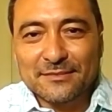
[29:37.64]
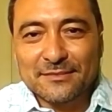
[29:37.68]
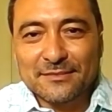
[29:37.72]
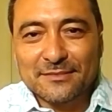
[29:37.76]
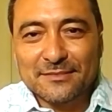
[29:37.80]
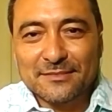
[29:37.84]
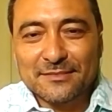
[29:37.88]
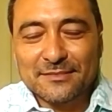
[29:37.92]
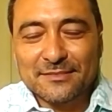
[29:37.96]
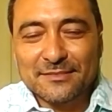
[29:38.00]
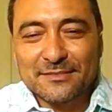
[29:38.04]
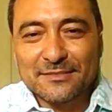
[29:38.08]

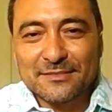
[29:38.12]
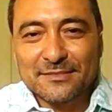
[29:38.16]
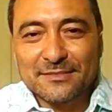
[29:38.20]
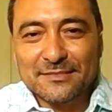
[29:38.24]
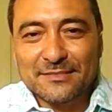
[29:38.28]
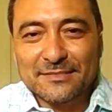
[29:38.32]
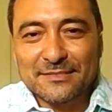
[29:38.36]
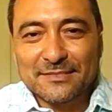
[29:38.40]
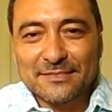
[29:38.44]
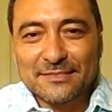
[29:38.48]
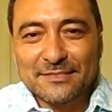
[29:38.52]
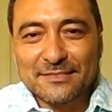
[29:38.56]

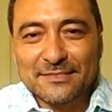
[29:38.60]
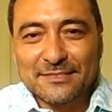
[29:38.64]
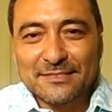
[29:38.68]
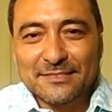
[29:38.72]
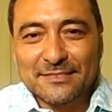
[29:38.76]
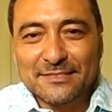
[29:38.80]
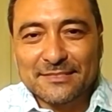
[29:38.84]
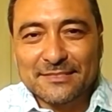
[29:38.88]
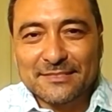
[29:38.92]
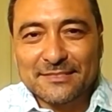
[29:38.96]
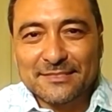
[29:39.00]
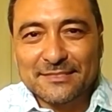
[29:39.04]

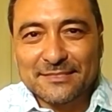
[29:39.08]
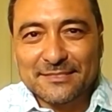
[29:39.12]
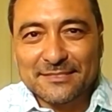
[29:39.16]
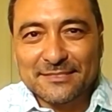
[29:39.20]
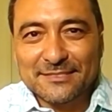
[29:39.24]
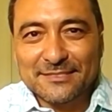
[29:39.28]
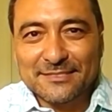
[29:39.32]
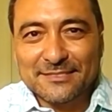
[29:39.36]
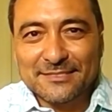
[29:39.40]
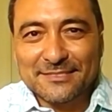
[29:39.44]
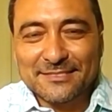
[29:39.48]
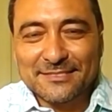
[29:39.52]

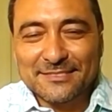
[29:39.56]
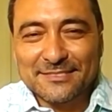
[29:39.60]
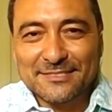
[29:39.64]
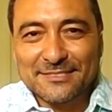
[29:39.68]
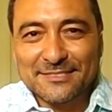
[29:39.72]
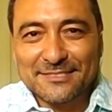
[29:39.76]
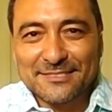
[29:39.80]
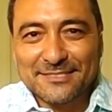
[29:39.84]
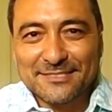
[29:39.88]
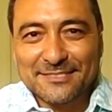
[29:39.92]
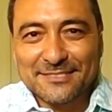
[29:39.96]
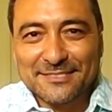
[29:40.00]

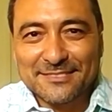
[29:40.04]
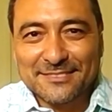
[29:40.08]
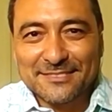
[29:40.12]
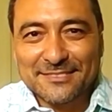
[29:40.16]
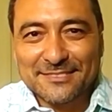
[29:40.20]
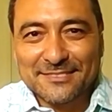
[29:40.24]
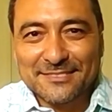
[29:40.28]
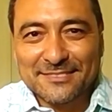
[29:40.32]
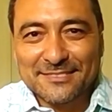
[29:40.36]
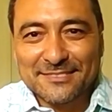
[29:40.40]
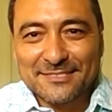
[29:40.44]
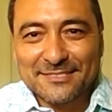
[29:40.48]

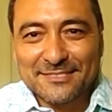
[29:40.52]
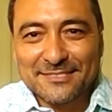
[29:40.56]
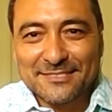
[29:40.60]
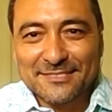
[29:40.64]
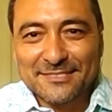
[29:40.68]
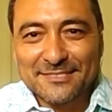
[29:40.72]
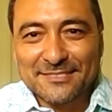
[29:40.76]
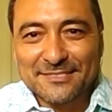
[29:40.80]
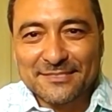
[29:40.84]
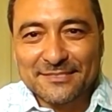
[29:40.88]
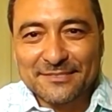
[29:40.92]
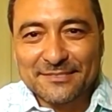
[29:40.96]

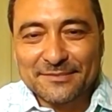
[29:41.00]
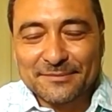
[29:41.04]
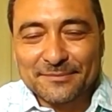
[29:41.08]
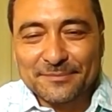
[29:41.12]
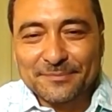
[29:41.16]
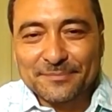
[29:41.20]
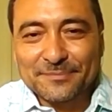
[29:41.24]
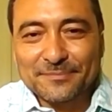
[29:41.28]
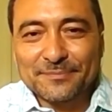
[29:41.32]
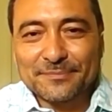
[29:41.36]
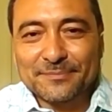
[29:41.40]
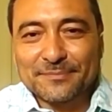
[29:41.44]

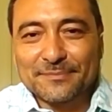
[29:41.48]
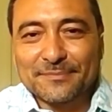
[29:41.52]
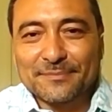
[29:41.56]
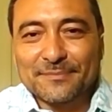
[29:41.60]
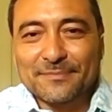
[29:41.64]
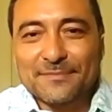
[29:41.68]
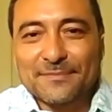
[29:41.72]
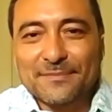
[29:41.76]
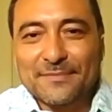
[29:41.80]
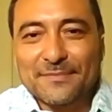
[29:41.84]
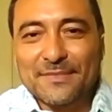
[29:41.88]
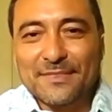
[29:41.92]

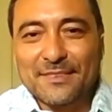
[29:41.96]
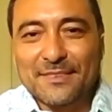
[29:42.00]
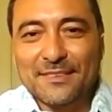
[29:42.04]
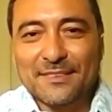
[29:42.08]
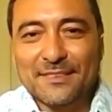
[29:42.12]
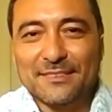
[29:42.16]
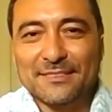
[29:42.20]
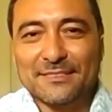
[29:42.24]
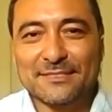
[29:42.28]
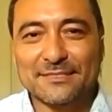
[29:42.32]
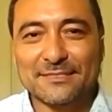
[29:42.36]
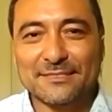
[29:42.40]

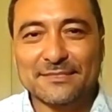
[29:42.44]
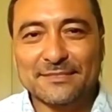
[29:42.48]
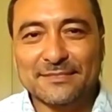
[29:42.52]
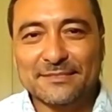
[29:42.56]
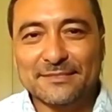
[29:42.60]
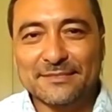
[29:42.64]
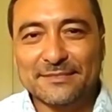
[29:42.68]
The person shown says nothing.